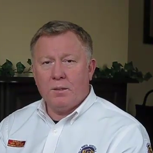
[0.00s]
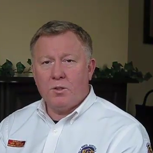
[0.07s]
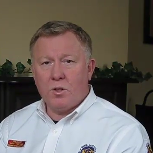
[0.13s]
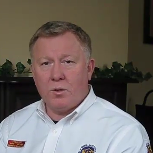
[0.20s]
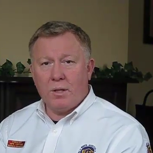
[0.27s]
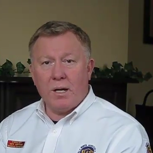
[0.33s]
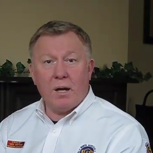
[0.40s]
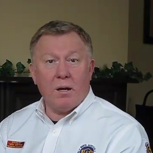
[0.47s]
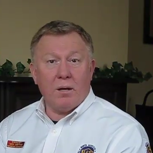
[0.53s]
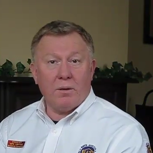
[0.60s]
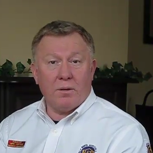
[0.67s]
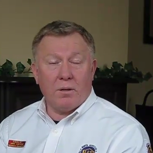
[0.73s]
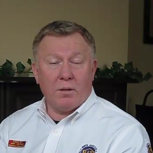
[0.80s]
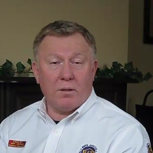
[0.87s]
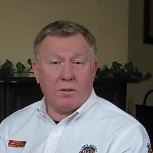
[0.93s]
to the,
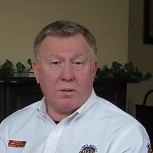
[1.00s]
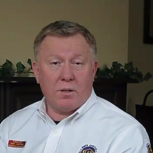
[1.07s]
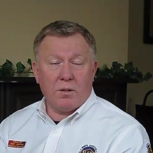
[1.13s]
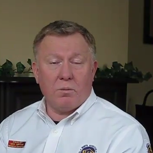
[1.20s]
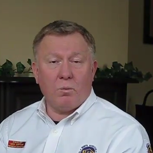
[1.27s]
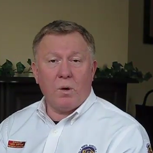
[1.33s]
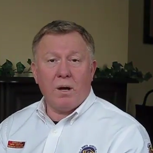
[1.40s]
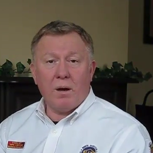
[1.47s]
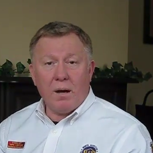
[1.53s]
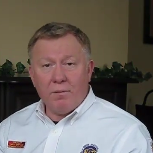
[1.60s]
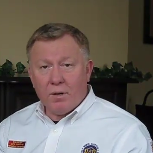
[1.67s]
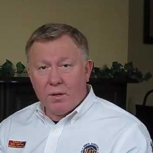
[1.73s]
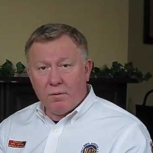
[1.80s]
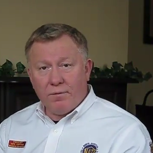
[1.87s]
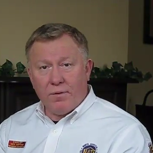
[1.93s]
the to the
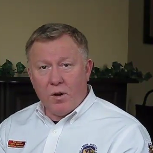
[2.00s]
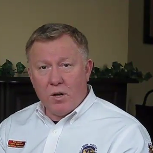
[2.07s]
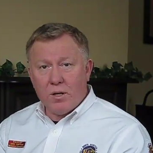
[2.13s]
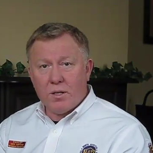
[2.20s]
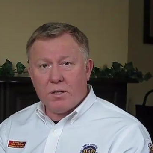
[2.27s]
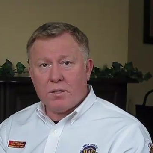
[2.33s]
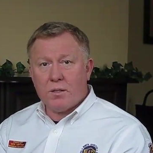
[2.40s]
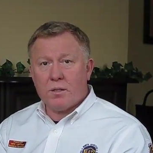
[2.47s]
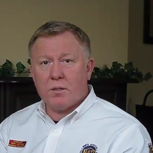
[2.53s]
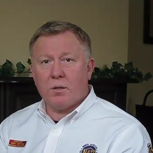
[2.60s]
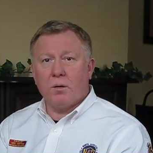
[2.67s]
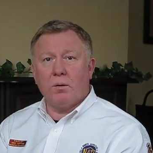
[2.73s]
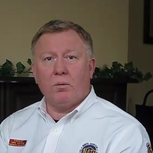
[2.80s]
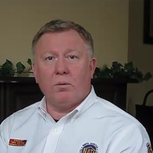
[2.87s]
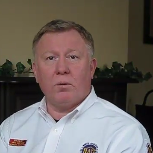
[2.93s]
wherever the furnace
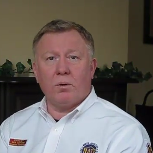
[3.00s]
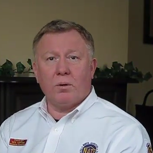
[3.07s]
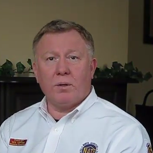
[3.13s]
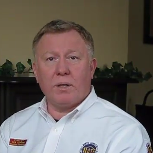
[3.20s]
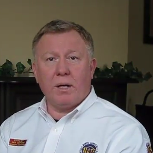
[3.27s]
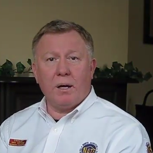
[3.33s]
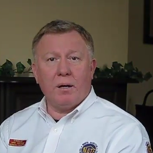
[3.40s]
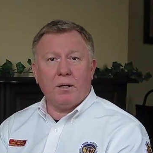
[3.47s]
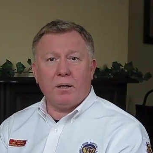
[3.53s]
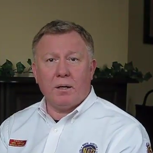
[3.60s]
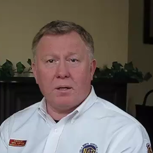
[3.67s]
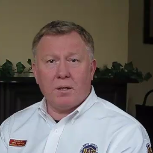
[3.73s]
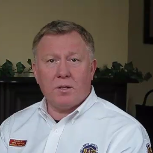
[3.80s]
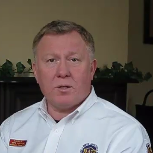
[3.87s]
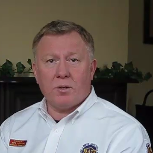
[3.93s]
or the air
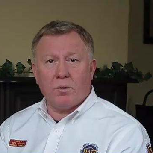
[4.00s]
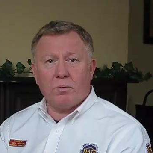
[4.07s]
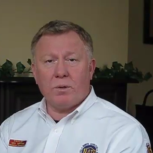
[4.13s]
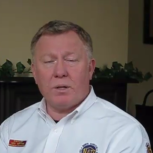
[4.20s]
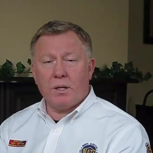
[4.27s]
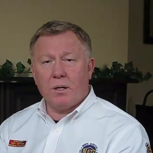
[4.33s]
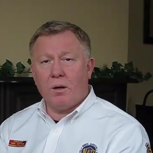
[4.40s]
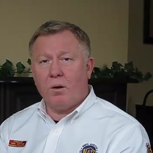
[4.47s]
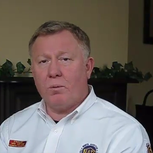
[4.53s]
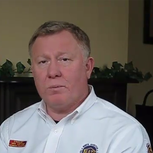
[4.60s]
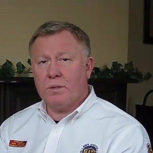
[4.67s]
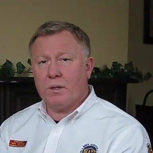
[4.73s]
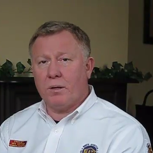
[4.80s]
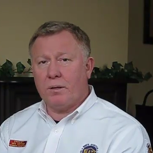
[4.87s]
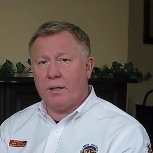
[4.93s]
conditioner within the home
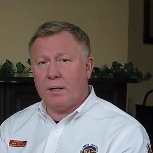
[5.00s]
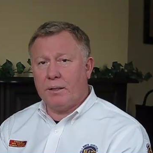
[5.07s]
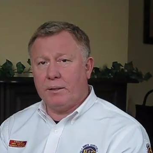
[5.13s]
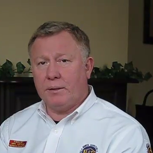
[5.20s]
is located.